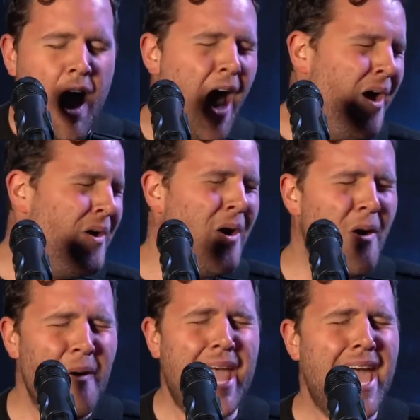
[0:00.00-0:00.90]
Oh,
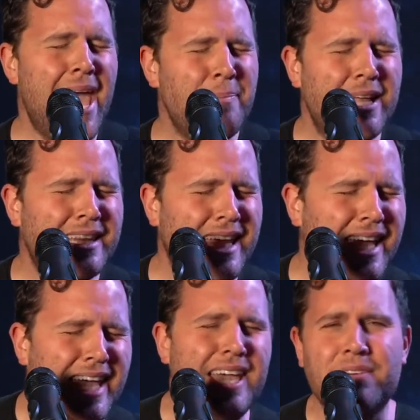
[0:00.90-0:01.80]
we
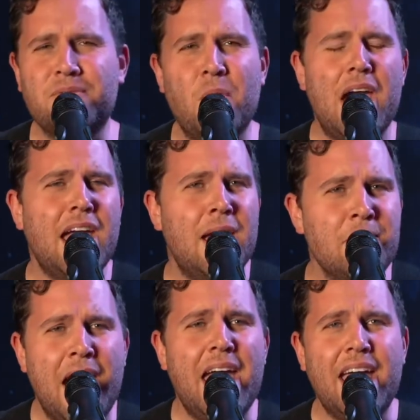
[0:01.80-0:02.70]
believe,
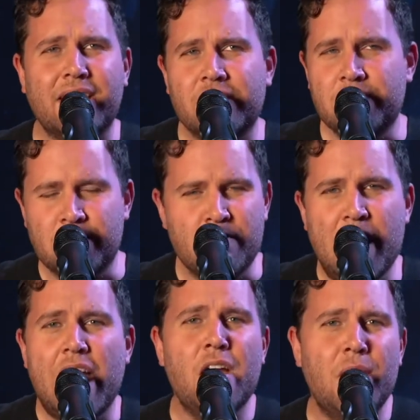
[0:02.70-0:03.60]
waymaker,
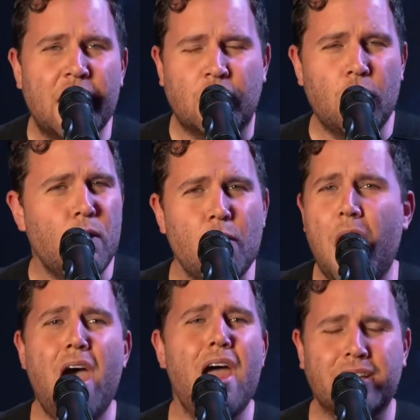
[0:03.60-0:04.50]
miracle
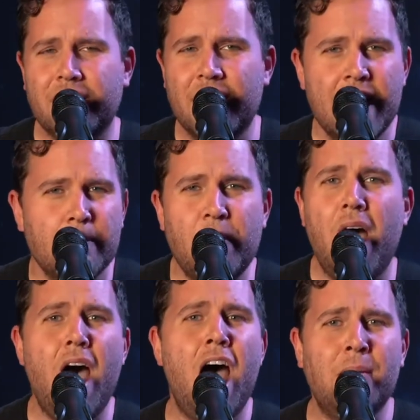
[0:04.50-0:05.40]
worker,
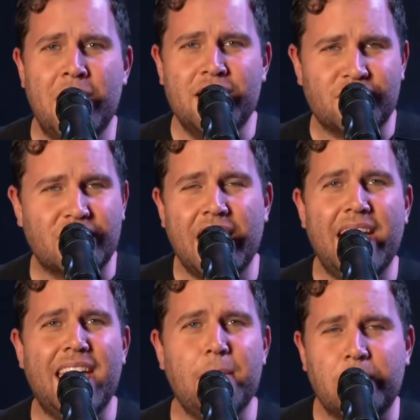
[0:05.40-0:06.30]
promise
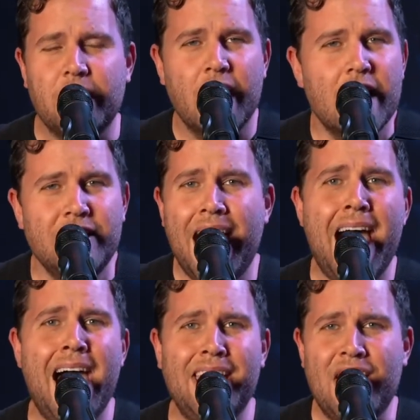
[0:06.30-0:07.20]
keeper,
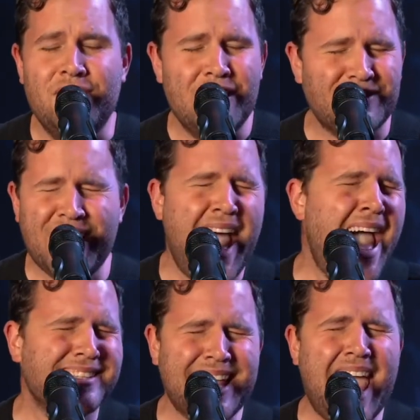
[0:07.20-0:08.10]
light in the
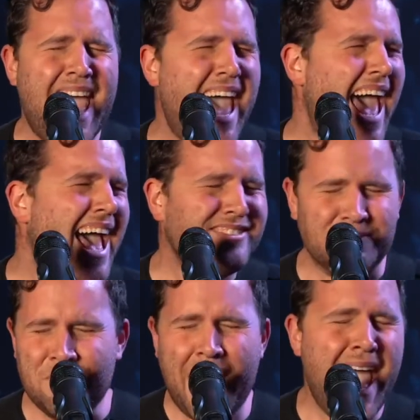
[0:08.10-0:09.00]
darkness.
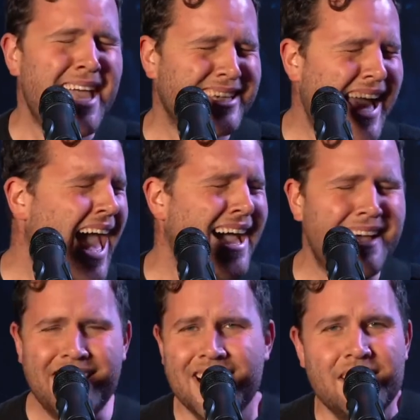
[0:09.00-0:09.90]
My
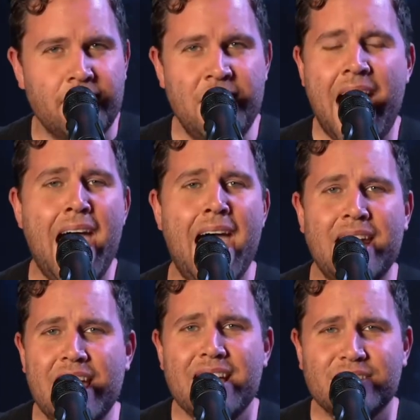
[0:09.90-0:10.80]
God,
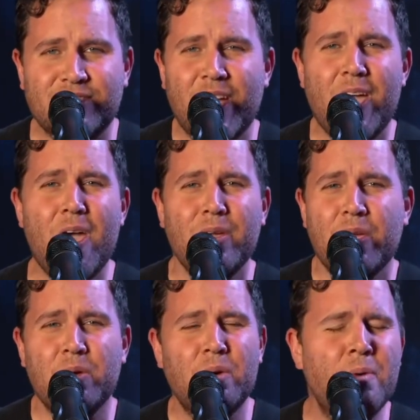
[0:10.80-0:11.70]
that is who
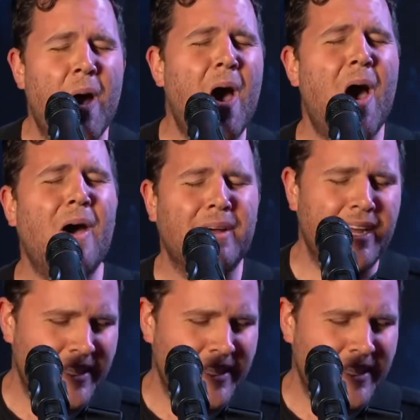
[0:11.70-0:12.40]
you are.